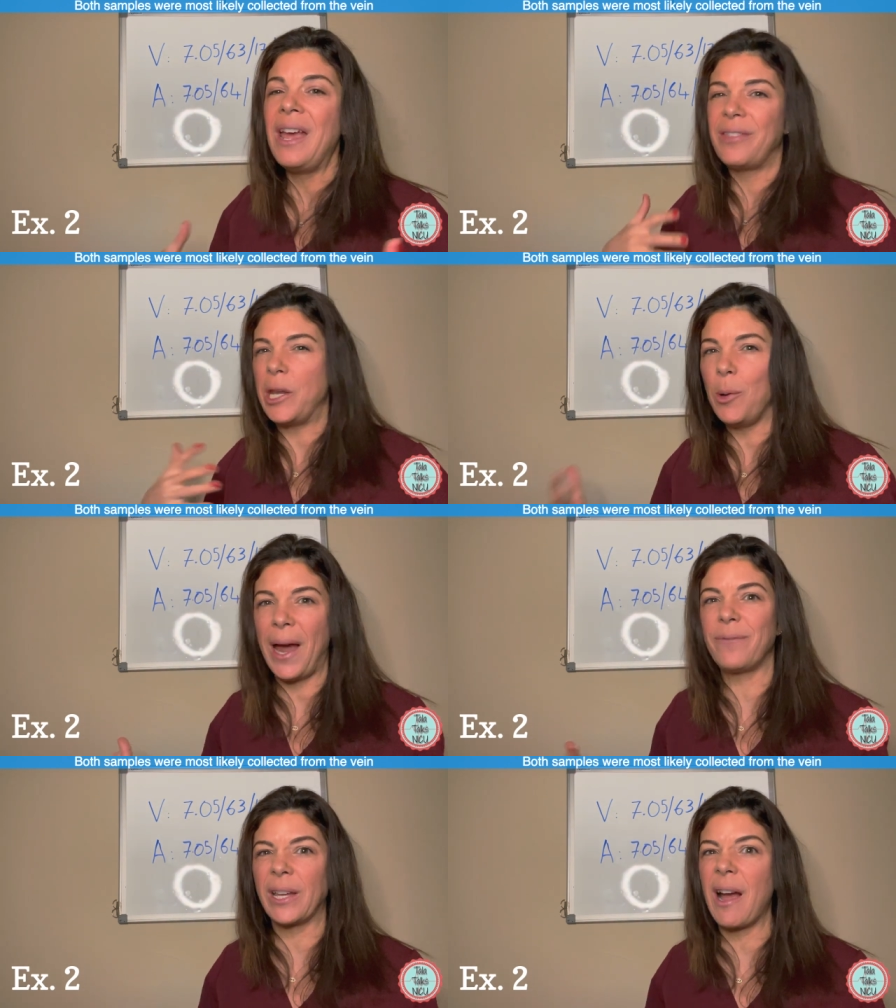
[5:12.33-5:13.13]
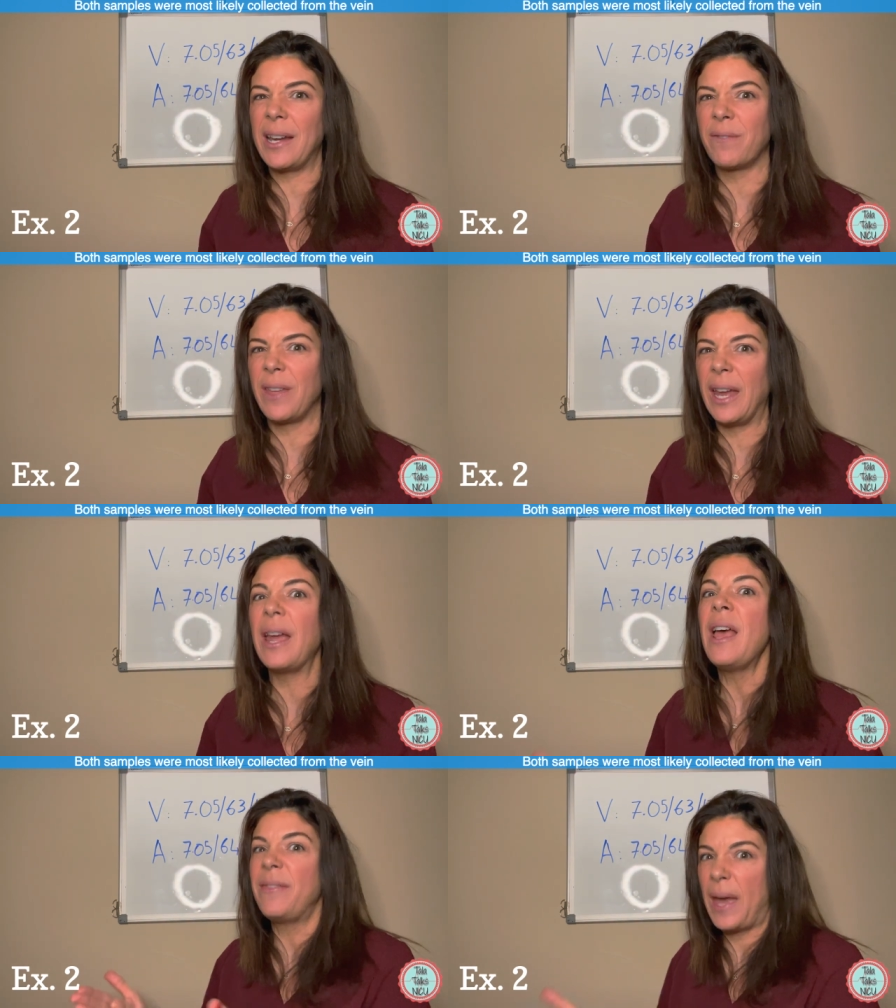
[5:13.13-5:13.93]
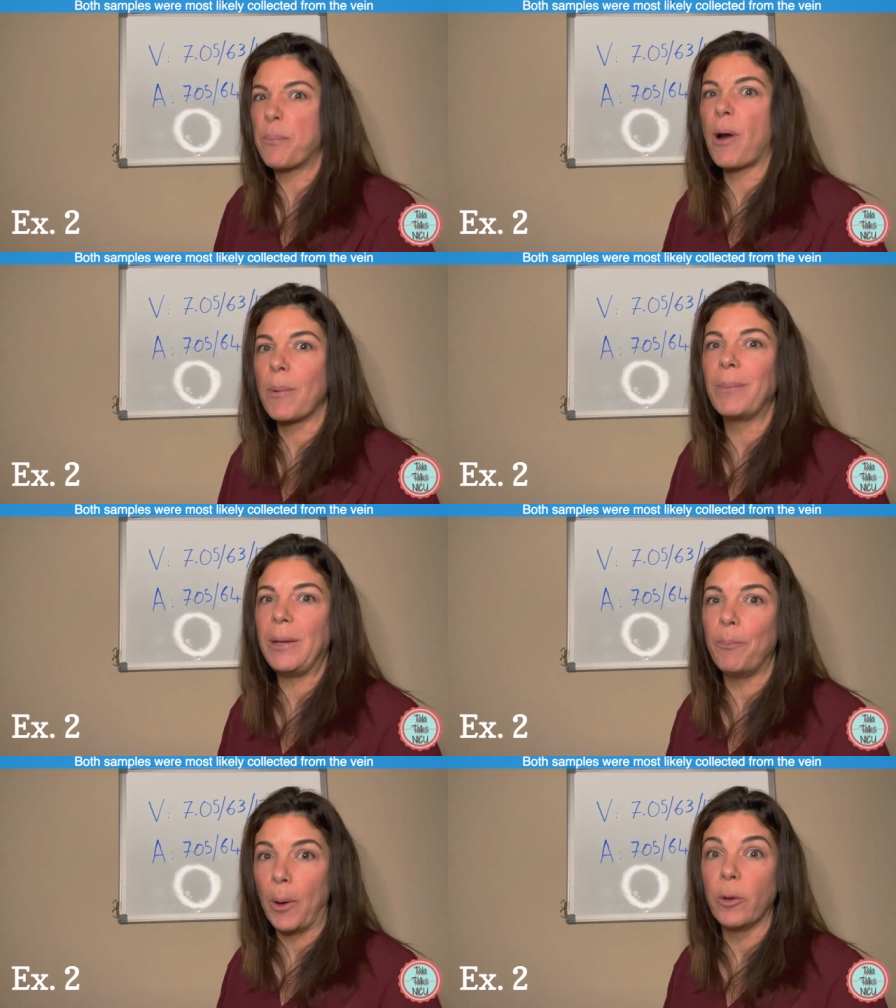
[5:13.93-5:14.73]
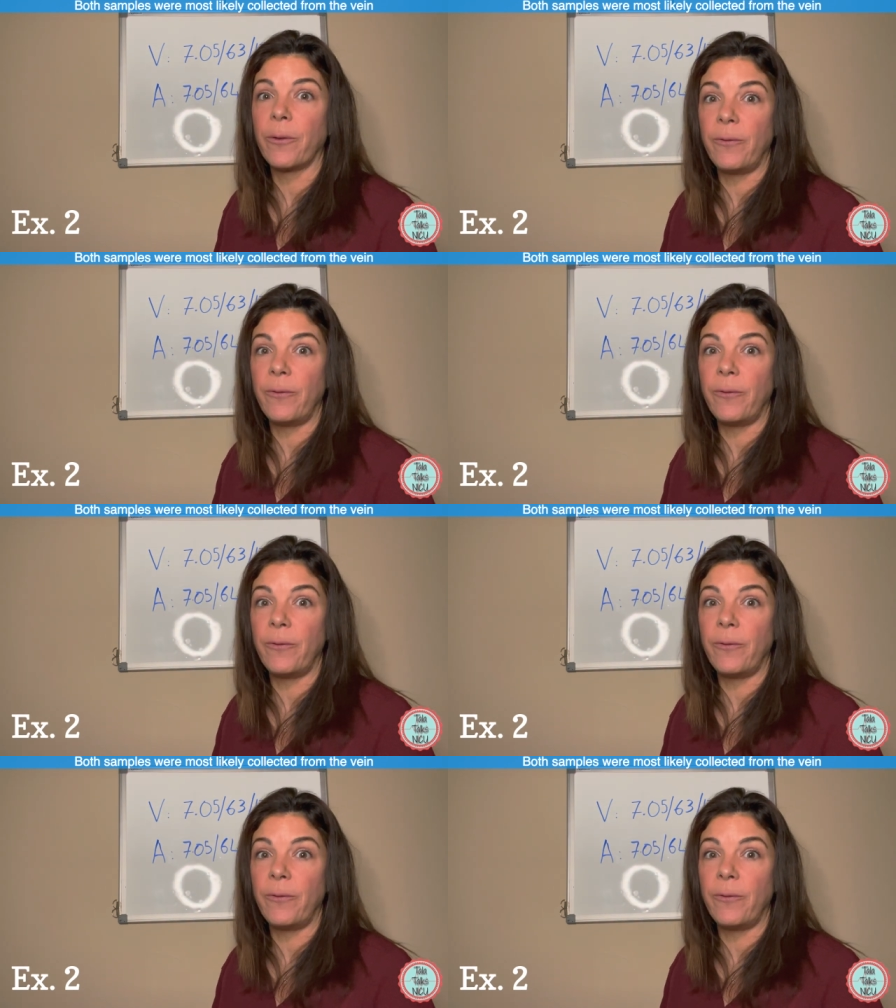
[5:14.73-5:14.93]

then you have to kind of think they're probably both